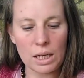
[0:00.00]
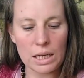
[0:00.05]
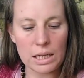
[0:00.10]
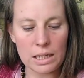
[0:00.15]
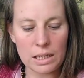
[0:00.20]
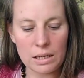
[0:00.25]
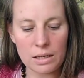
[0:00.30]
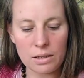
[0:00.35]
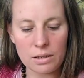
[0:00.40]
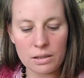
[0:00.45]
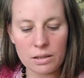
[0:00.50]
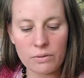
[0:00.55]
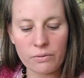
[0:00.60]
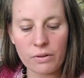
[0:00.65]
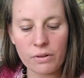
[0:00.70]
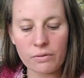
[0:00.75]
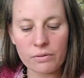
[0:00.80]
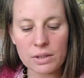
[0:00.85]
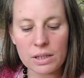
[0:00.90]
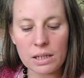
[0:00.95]
is
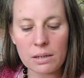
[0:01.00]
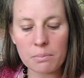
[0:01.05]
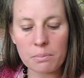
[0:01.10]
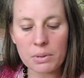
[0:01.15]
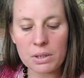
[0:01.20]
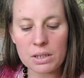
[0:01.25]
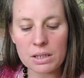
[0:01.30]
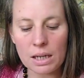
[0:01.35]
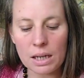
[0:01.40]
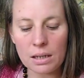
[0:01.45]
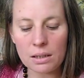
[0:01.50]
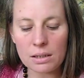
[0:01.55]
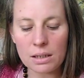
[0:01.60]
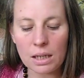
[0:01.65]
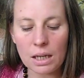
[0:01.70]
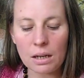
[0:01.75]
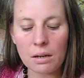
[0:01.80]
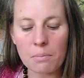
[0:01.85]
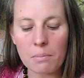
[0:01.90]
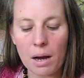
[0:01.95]
15%
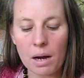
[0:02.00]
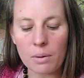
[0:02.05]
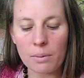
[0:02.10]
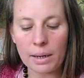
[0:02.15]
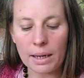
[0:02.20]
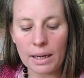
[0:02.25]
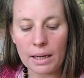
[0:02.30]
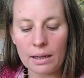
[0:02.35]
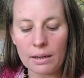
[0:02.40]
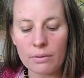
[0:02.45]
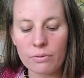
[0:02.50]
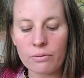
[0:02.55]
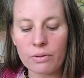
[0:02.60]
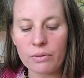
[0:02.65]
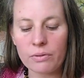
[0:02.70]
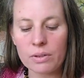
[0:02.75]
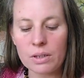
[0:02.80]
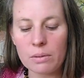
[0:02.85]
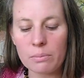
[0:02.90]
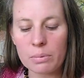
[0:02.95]
kid mohair,
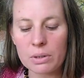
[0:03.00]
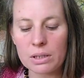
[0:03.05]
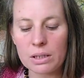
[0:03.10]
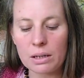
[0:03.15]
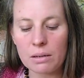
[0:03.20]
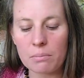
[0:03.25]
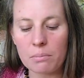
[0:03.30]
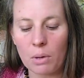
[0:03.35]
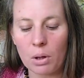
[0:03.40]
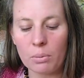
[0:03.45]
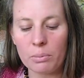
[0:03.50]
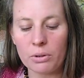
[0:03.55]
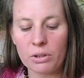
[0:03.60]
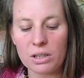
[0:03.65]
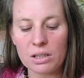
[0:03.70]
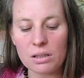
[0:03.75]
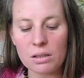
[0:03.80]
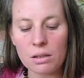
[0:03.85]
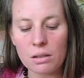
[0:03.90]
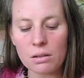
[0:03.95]
15% mulberry
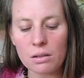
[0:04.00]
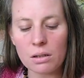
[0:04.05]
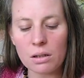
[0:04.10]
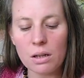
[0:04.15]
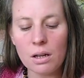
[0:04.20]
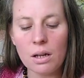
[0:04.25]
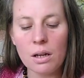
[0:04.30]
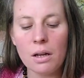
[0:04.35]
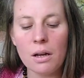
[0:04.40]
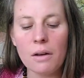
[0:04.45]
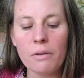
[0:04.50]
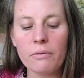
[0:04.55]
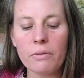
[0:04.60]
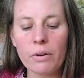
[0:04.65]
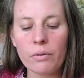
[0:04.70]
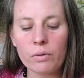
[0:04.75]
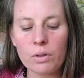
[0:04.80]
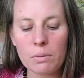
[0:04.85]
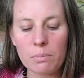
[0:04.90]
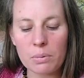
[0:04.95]
silk,
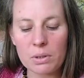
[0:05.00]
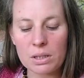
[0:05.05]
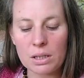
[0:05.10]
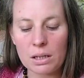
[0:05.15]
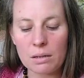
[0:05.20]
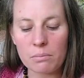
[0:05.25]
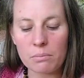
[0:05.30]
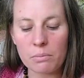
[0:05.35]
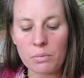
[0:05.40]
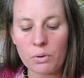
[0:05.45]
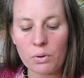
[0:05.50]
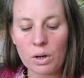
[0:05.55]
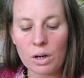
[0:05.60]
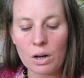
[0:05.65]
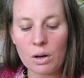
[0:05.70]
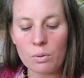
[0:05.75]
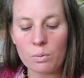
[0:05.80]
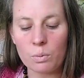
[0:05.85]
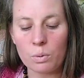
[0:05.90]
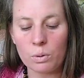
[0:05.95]
50%
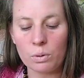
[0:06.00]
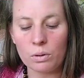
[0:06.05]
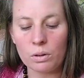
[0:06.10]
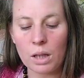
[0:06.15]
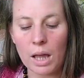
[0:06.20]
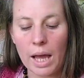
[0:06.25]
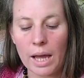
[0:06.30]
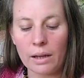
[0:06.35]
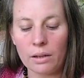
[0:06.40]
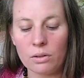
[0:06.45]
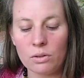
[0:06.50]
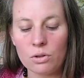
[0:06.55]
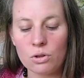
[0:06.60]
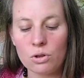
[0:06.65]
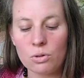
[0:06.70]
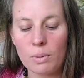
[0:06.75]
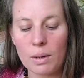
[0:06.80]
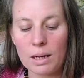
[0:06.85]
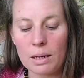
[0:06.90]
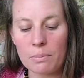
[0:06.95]
merino wool, and
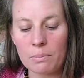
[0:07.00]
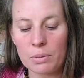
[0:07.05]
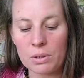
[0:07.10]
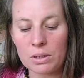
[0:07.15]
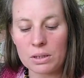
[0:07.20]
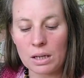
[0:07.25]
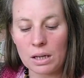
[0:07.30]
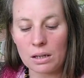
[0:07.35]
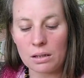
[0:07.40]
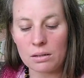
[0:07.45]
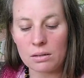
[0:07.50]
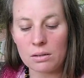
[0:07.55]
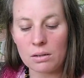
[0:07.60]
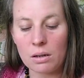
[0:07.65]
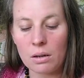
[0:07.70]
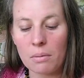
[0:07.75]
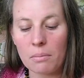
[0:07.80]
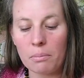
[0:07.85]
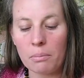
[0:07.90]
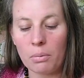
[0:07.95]
20%
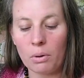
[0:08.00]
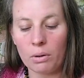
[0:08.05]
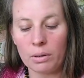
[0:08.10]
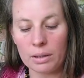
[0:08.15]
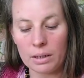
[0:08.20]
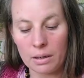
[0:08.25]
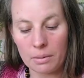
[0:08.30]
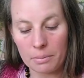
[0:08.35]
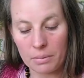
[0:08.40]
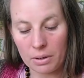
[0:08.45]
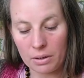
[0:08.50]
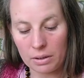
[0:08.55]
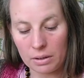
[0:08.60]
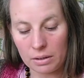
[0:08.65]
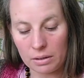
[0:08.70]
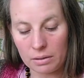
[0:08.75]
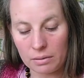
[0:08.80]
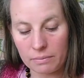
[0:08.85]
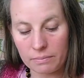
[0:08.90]
polyamide.